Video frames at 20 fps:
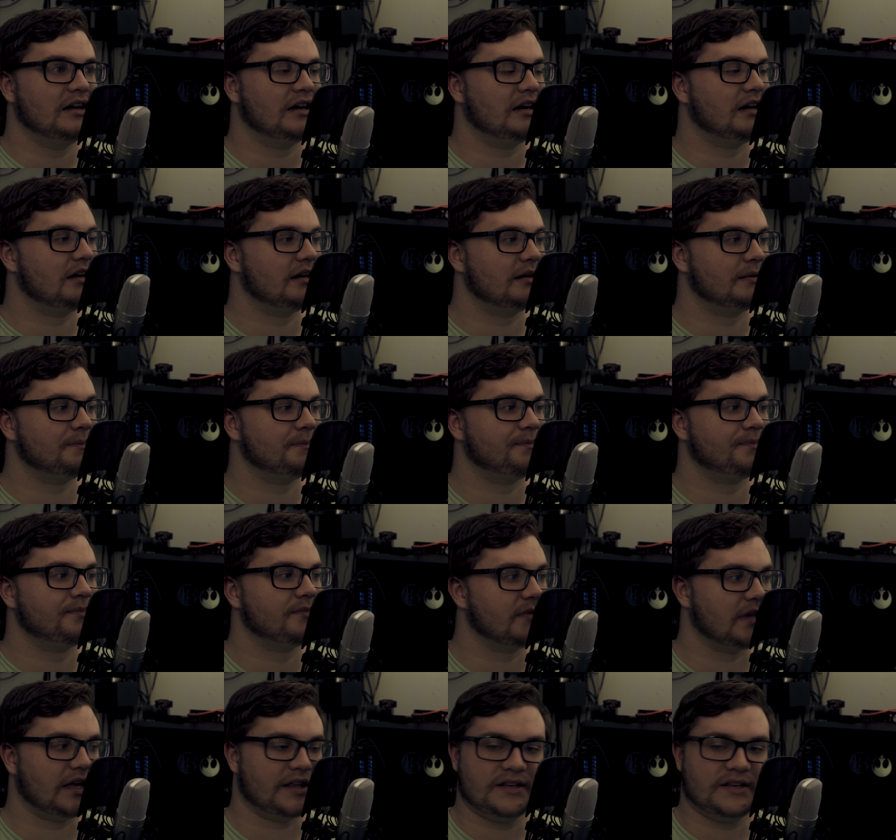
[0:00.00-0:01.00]
Now
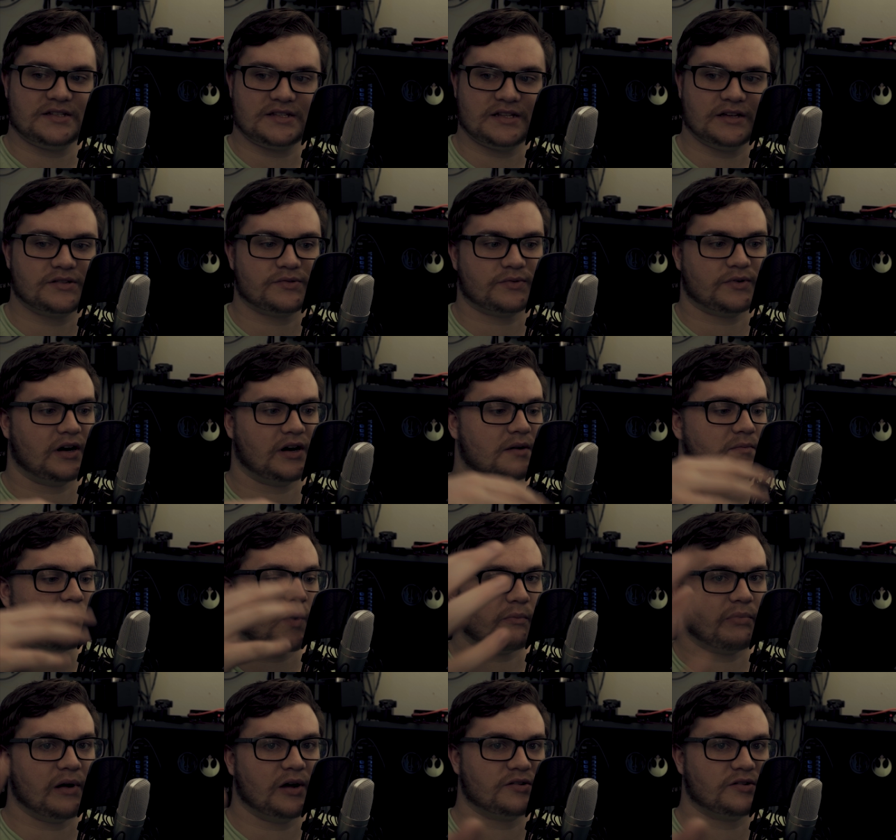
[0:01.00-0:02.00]
this does require
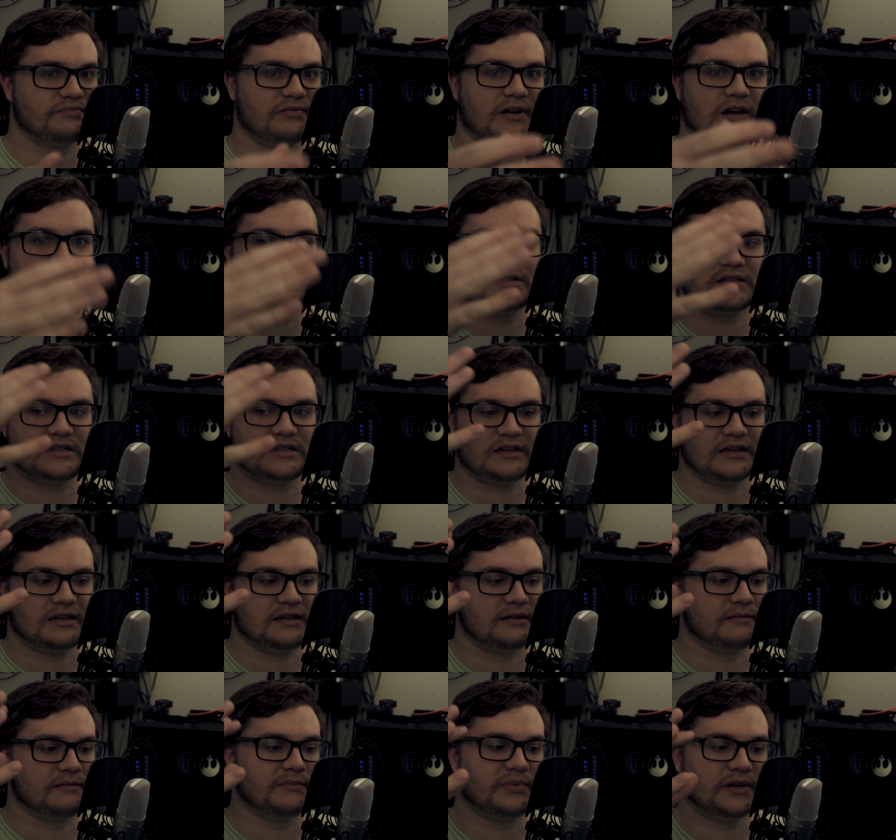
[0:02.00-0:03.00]
more
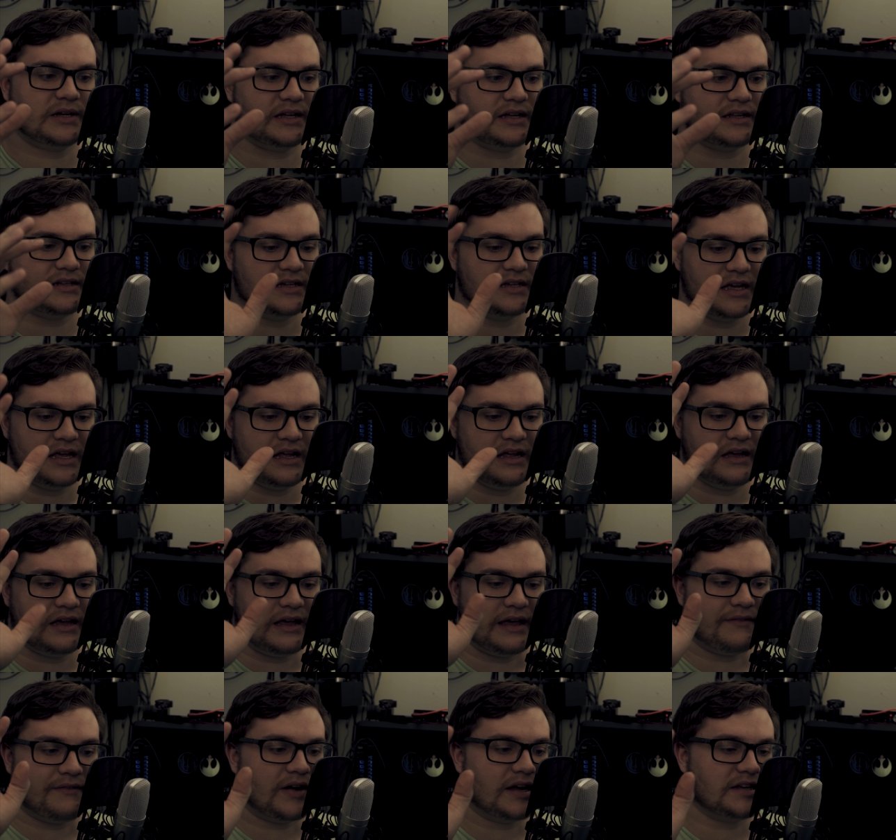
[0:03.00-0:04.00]
post-processing, but
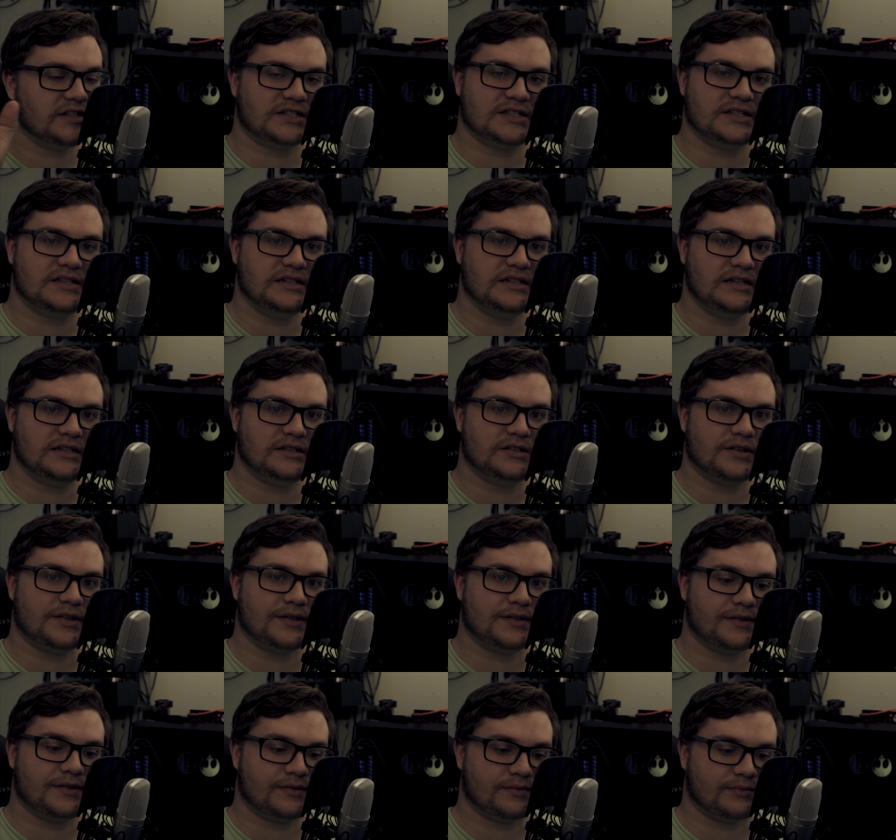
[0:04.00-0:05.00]
if I just need to
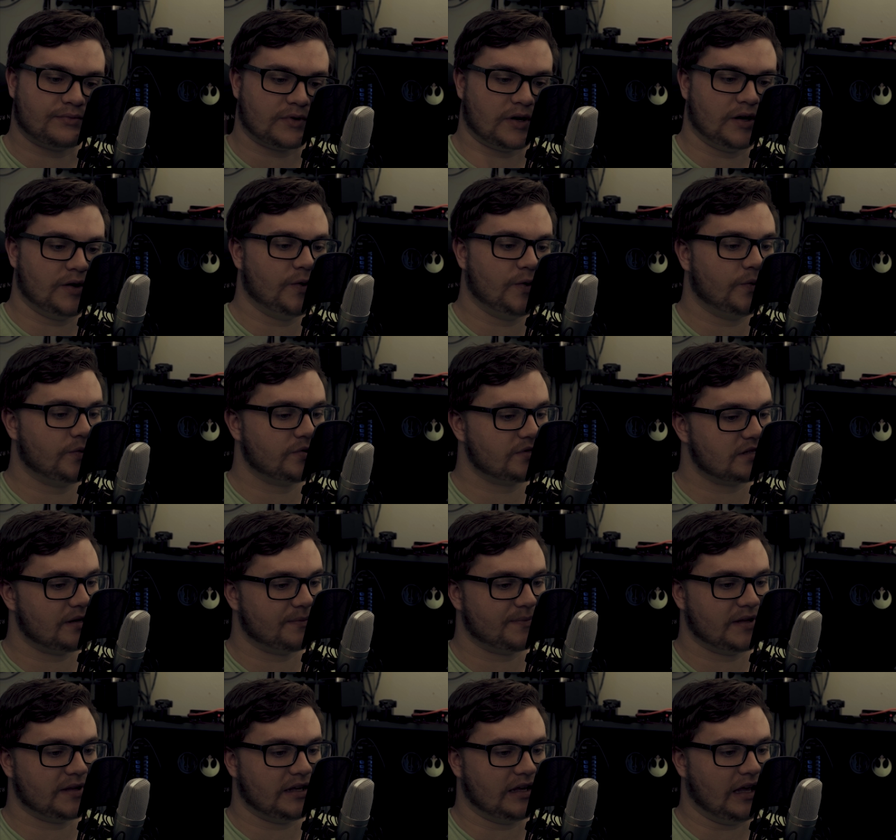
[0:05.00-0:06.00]
throw
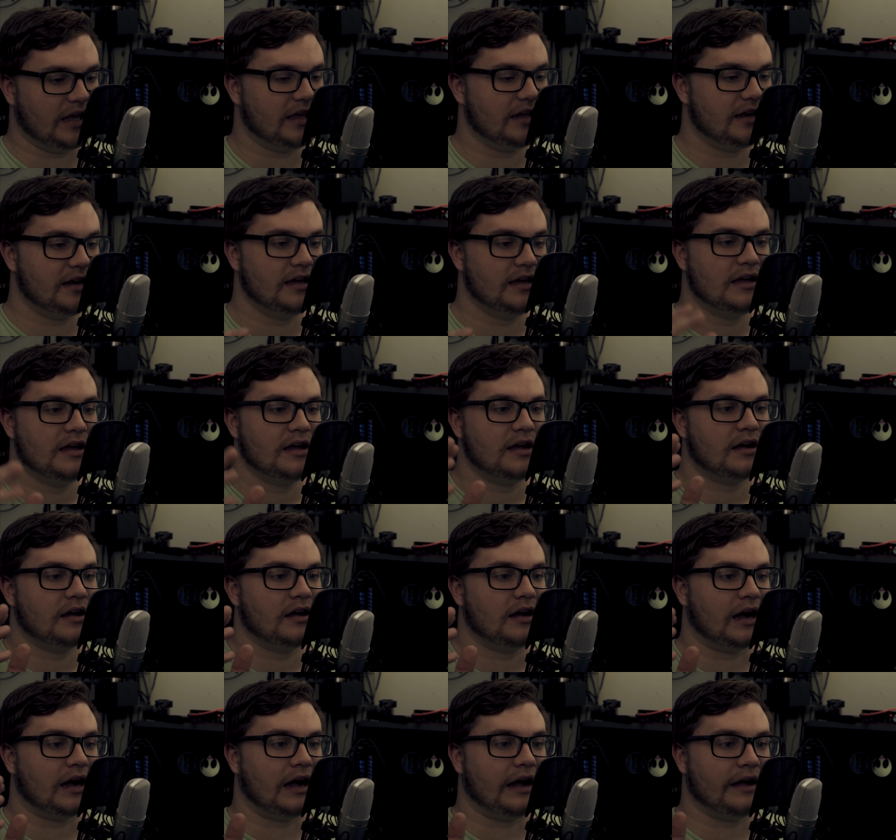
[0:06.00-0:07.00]
something in,
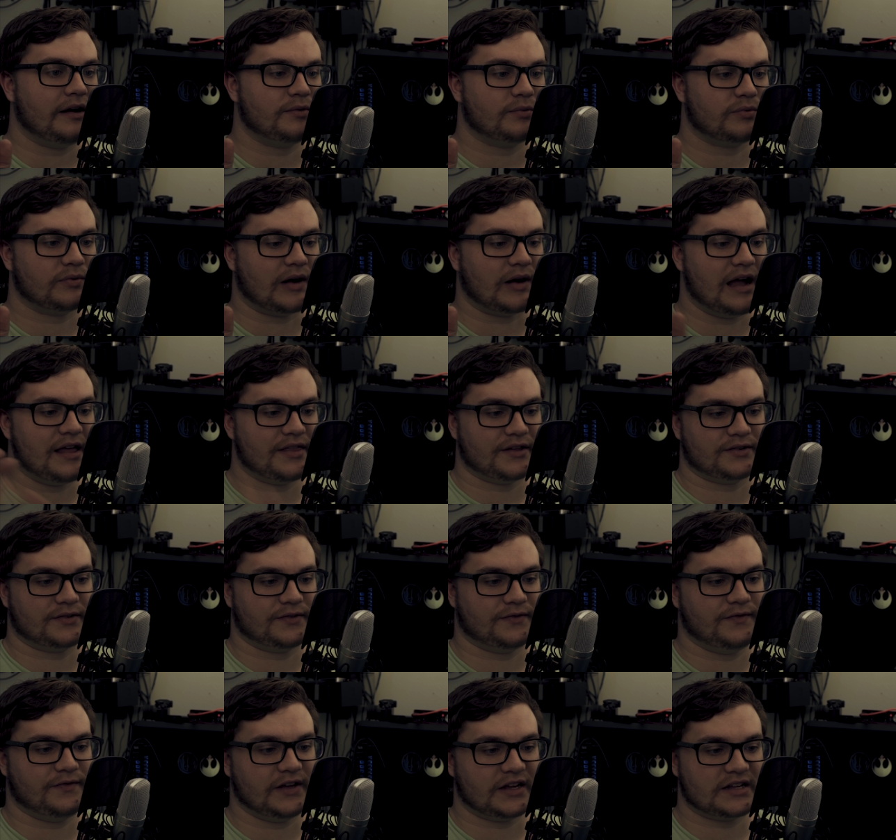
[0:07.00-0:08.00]
I'd rather
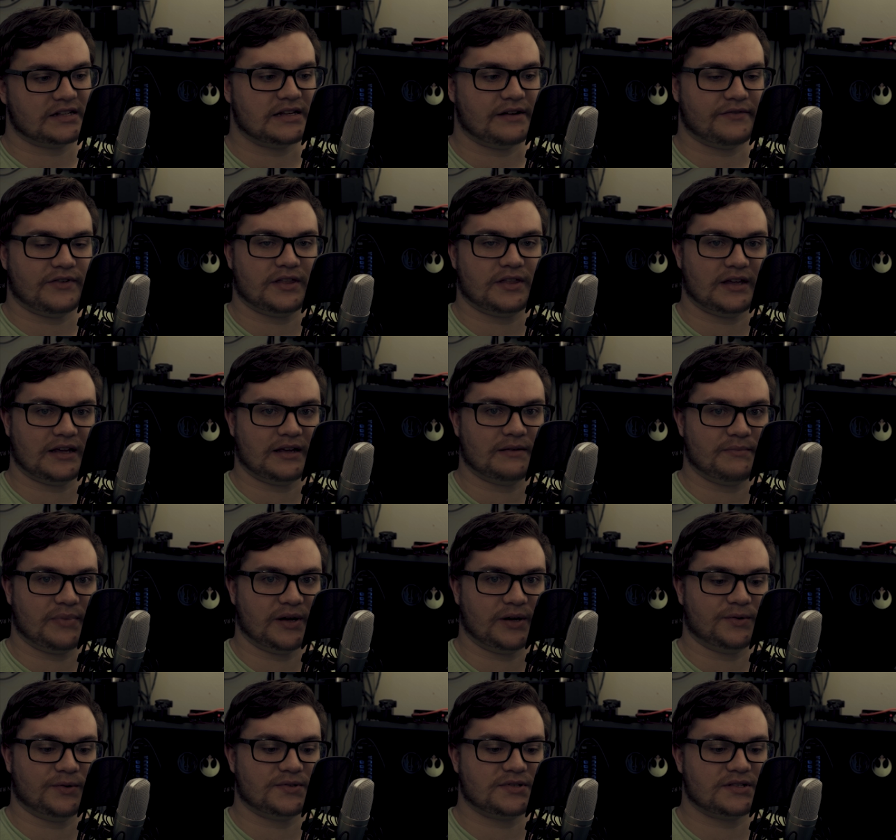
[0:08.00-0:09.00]
fix everything in
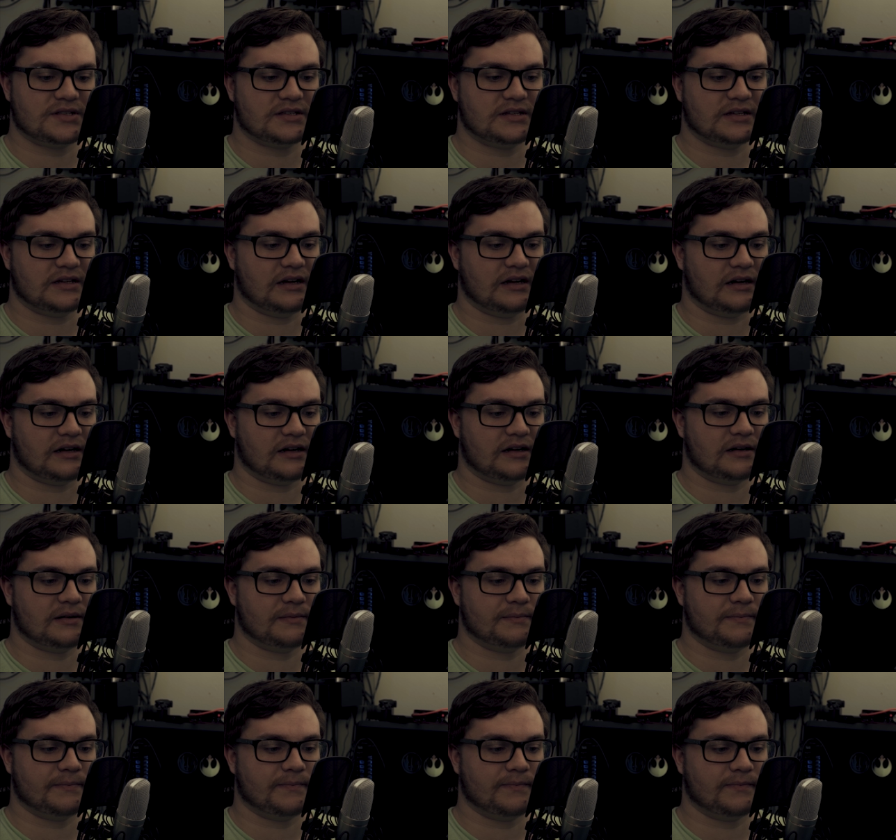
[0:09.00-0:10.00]
post
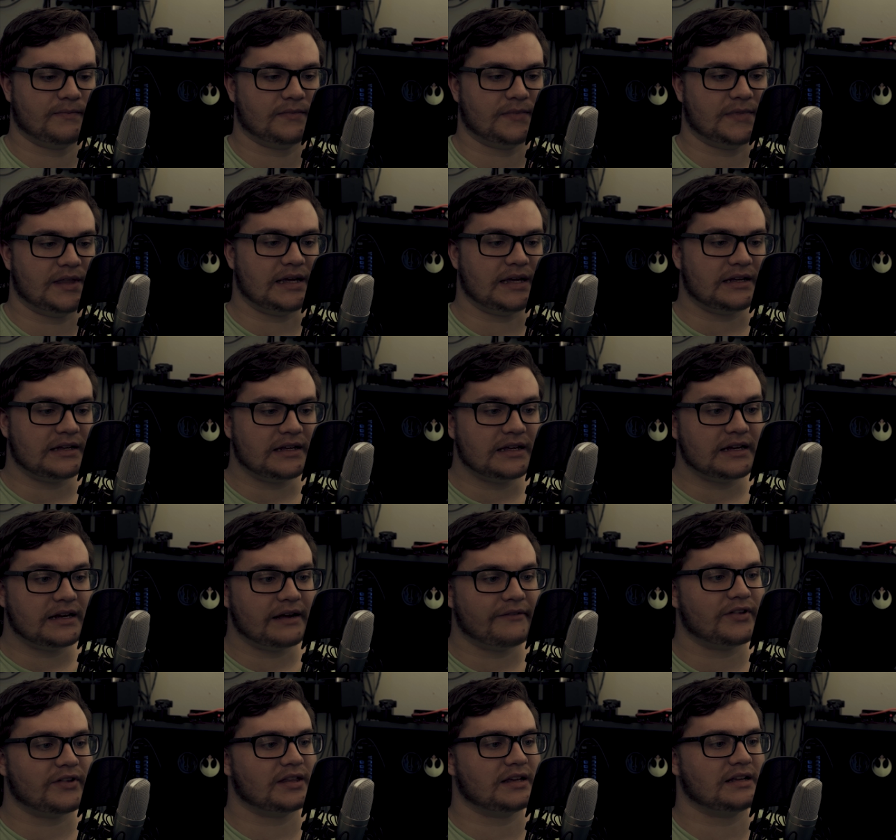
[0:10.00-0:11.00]
than get
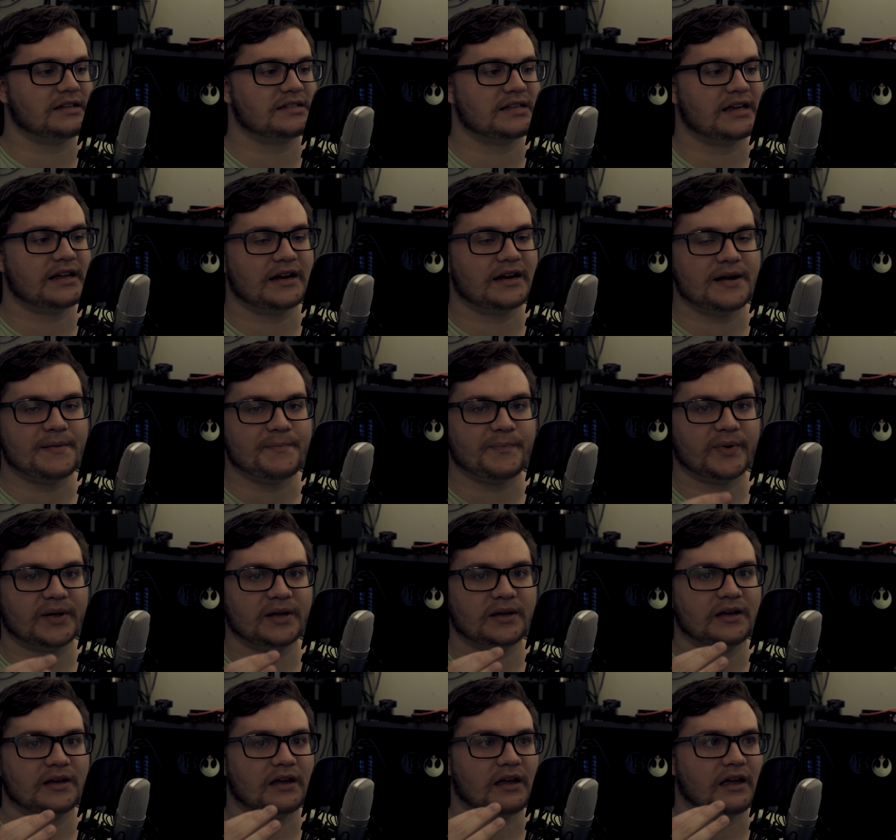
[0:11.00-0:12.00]
everything set up
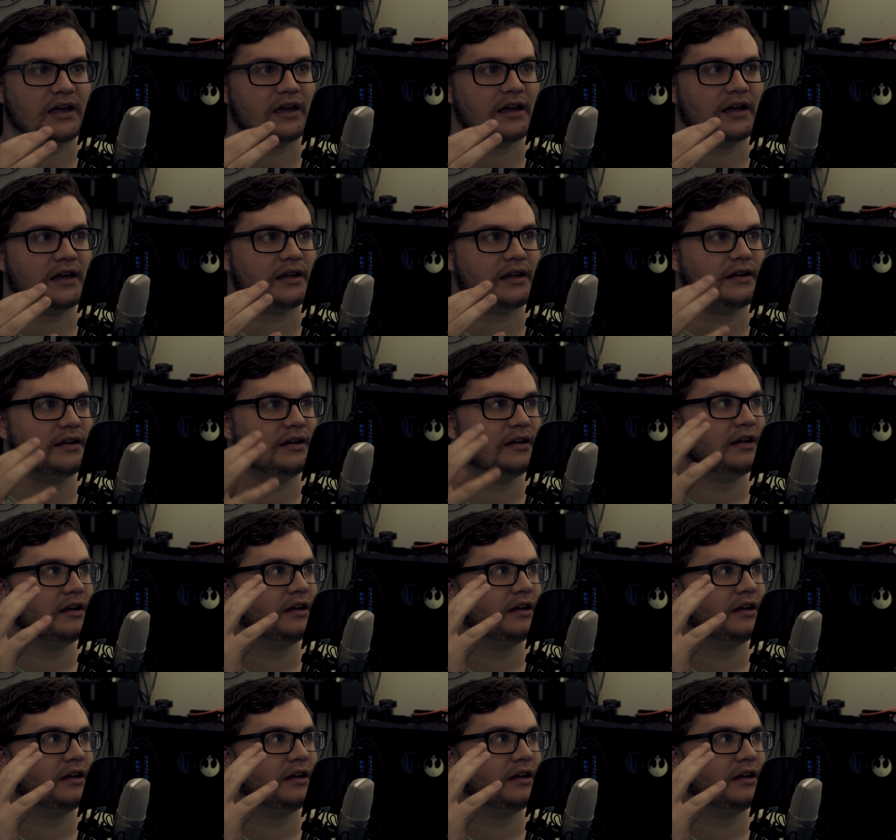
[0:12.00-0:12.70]
and